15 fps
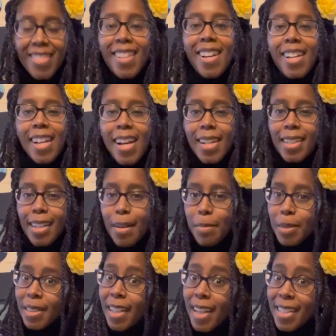I got it a
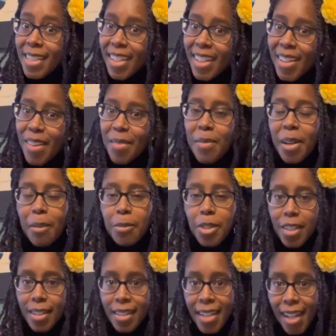couple days ago, but I'm
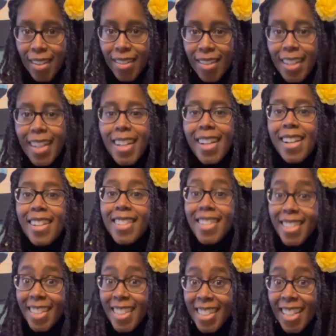just now
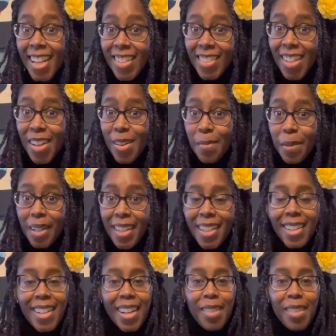sitting down to open it.